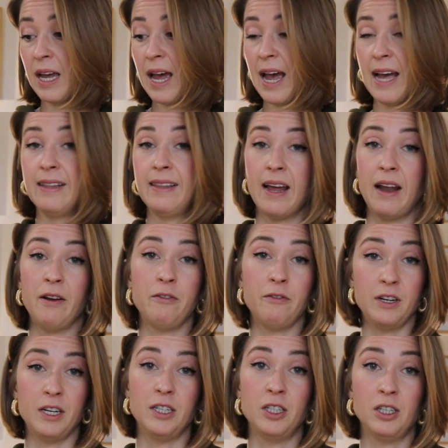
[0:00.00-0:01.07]
and then
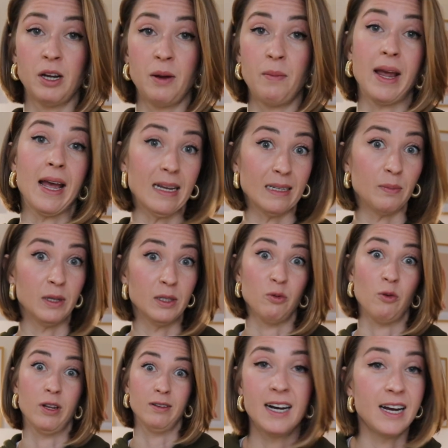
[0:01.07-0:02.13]
finish my husband's
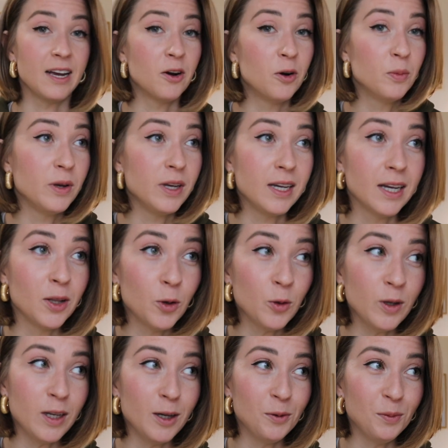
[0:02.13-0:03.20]
one. I hope he cannot
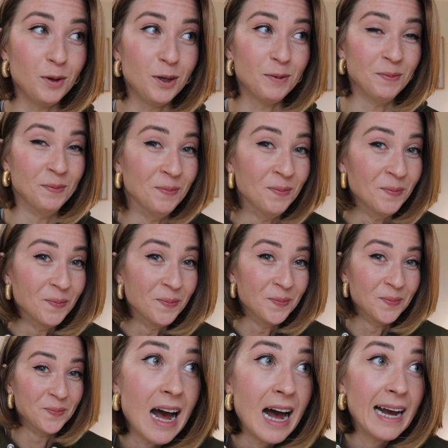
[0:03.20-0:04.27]
hear me.
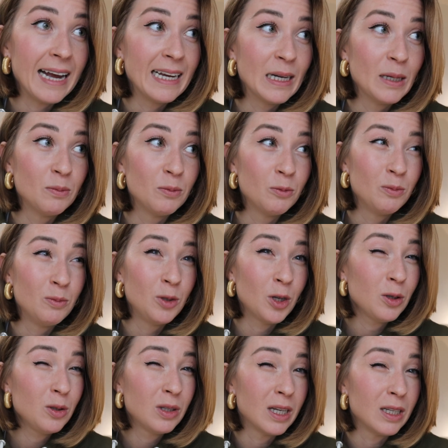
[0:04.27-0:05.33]
I am
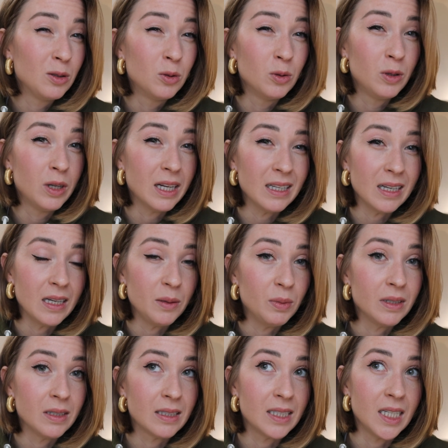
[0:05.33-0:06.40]
not that good at
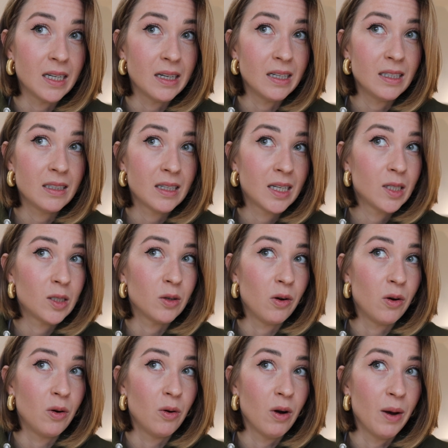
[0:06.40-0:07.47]
keeping secrets,
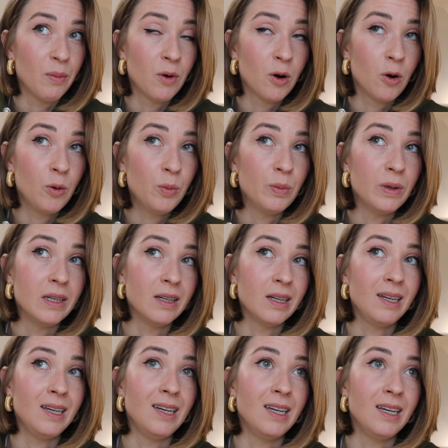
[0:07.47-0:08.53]
so I'm hoping
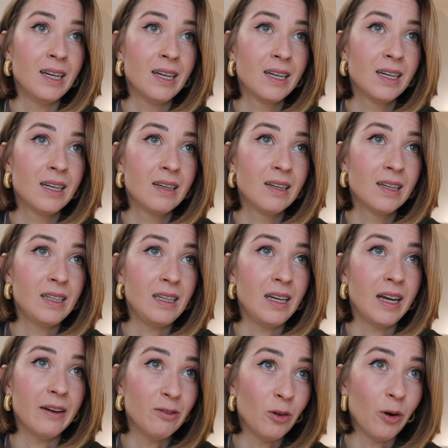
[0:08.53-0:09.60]
he
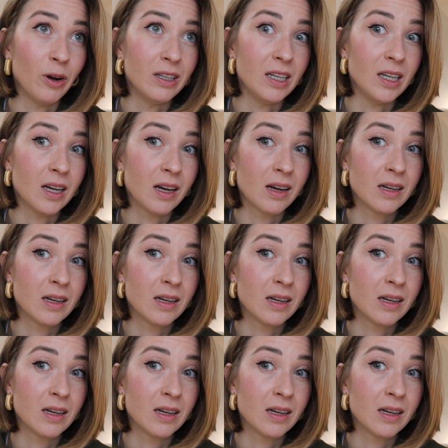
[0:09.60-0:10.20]
have no idea.